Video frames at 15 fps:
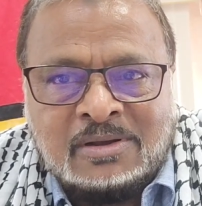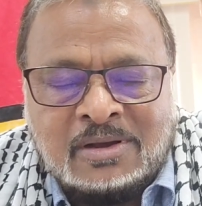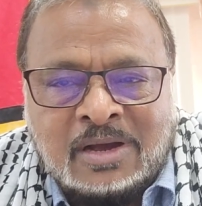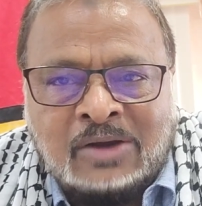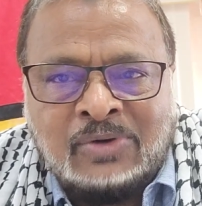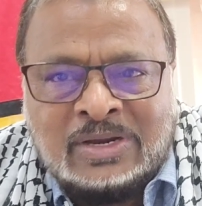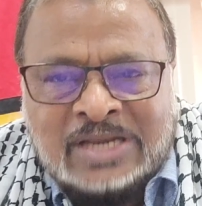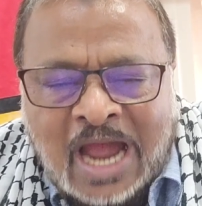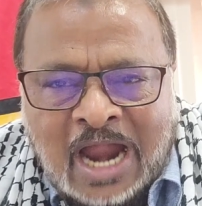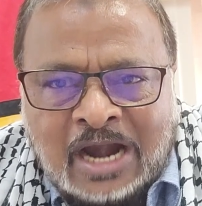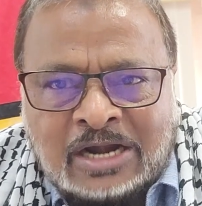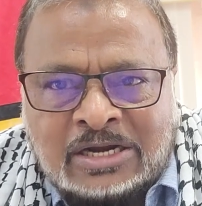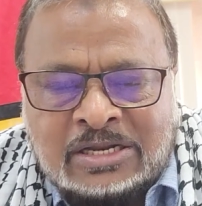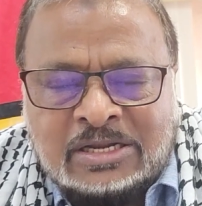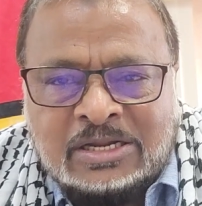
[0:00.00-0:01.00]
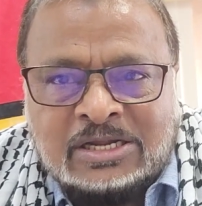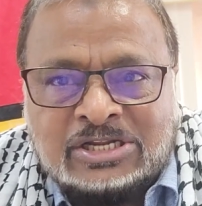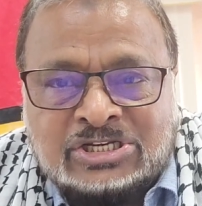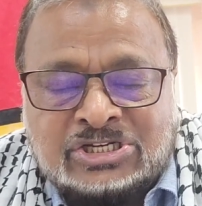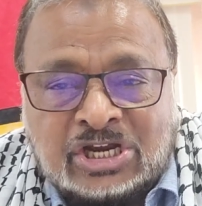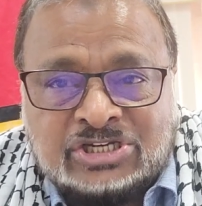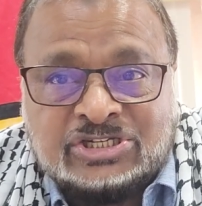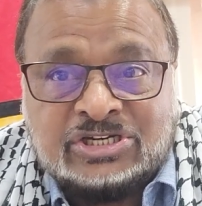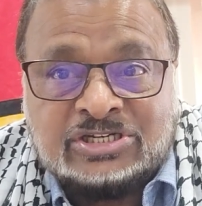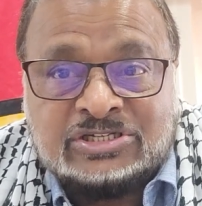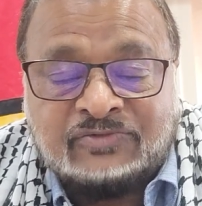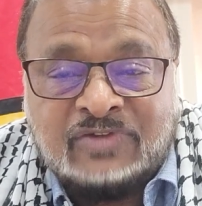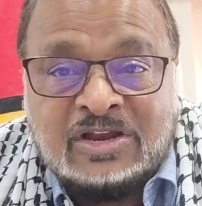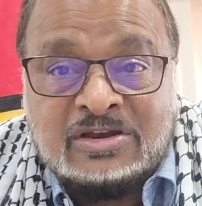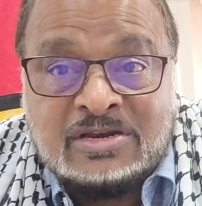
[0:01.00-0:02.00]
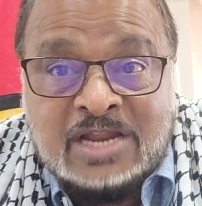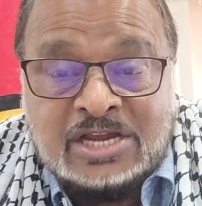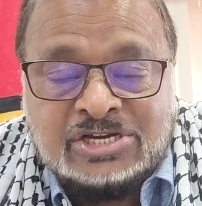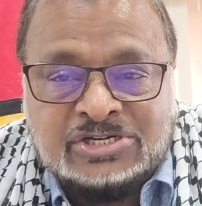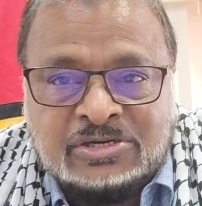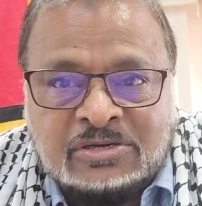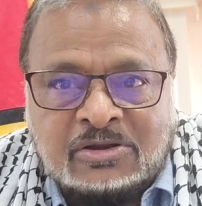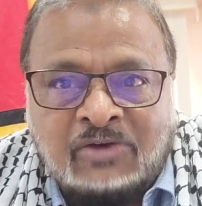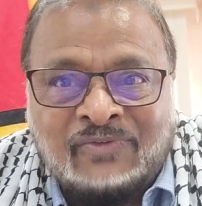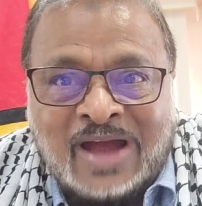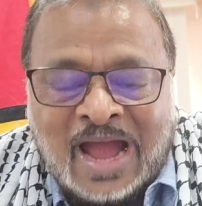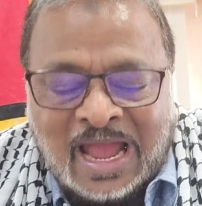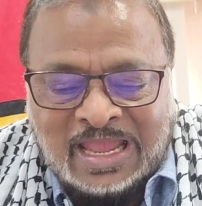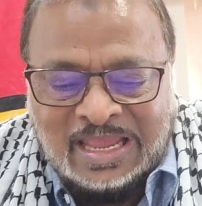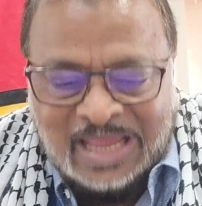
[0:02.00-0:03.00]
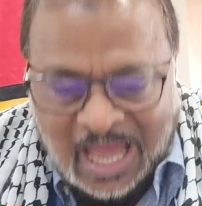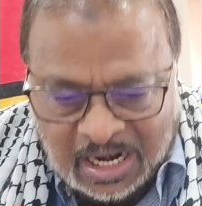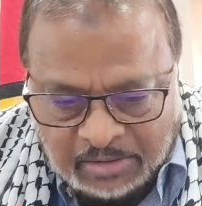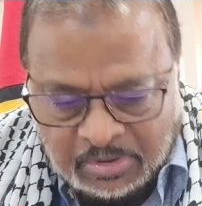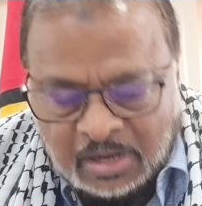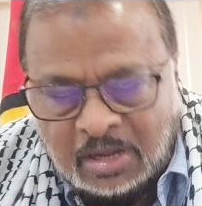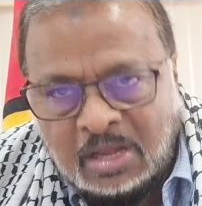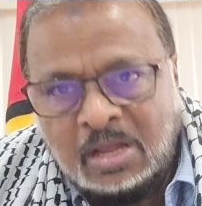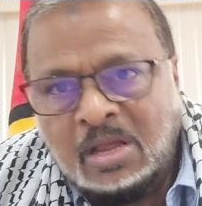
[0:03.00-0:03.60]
a retired justice of the nation of high caliber,